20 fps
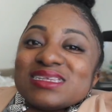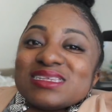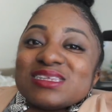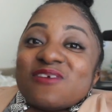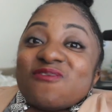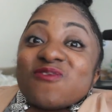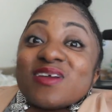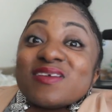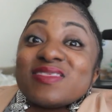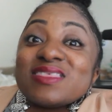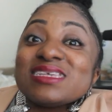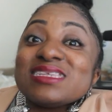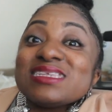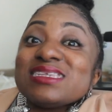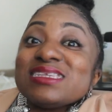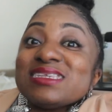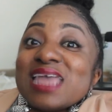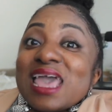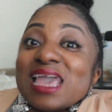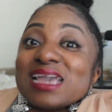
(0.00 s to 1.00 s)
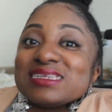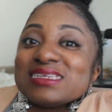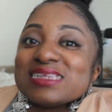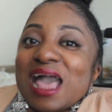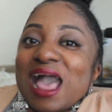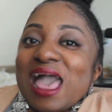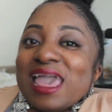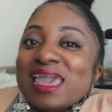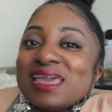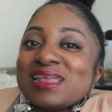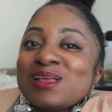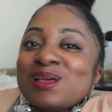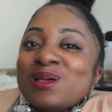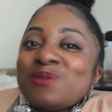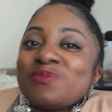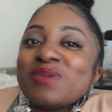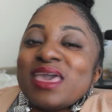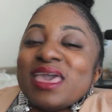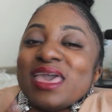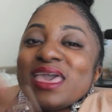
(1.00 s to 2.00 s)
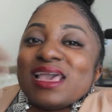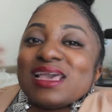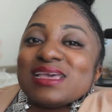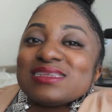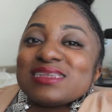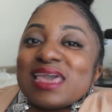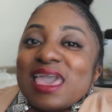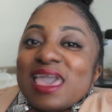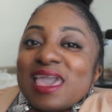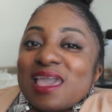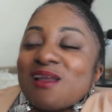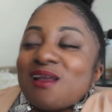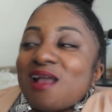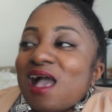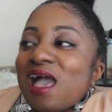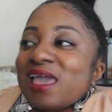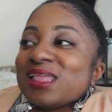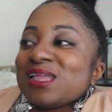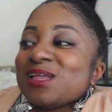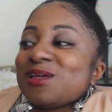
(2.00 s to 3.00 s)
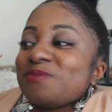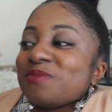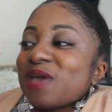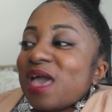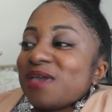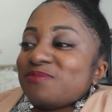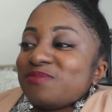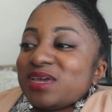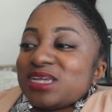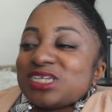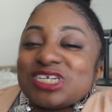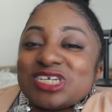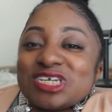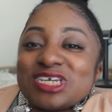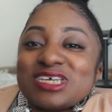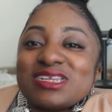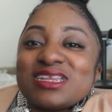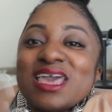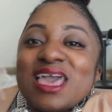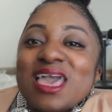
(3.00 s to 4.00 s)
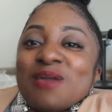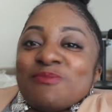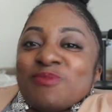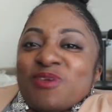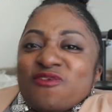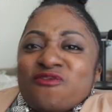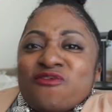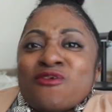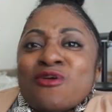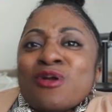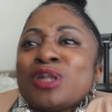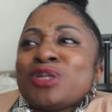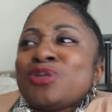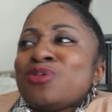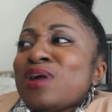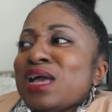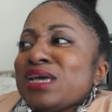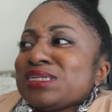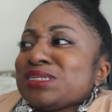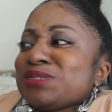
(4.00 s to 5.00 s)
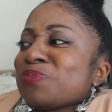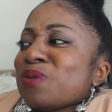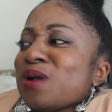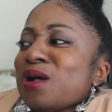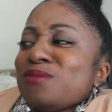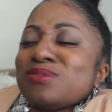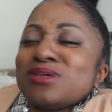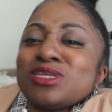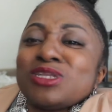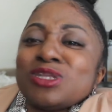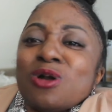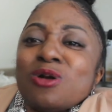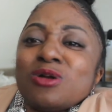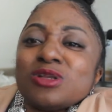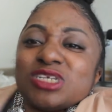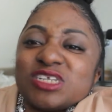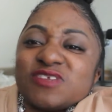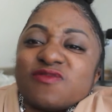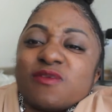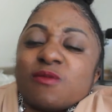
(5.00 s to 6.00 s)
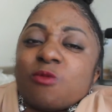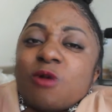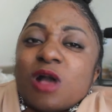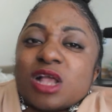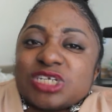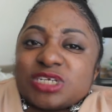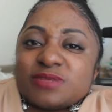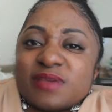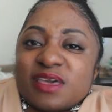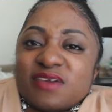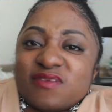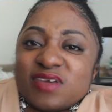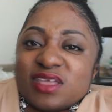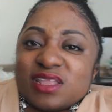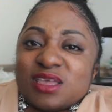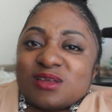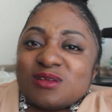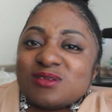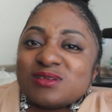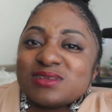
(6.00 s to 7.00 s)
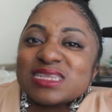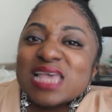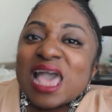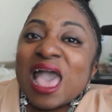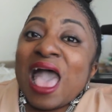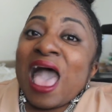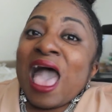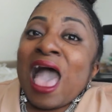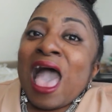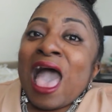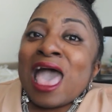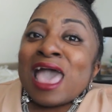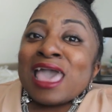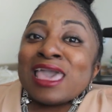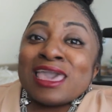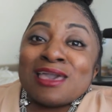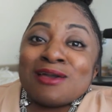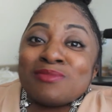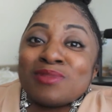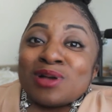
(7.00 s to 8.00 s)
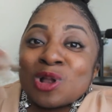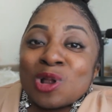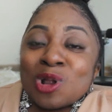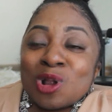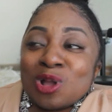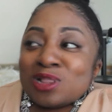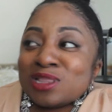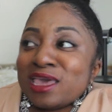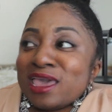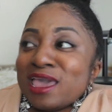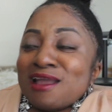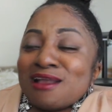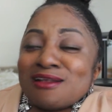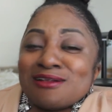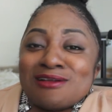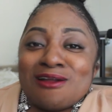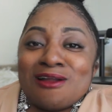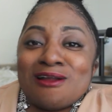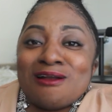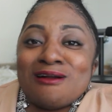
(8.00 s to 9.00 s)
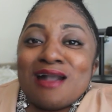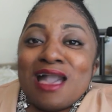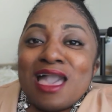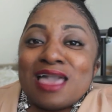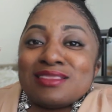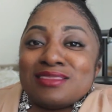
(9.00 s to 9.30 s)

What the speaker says: so for this next item is a hair item. I mentioned before, and you guys probably know just from watching my videos, I am a curly haired girl. I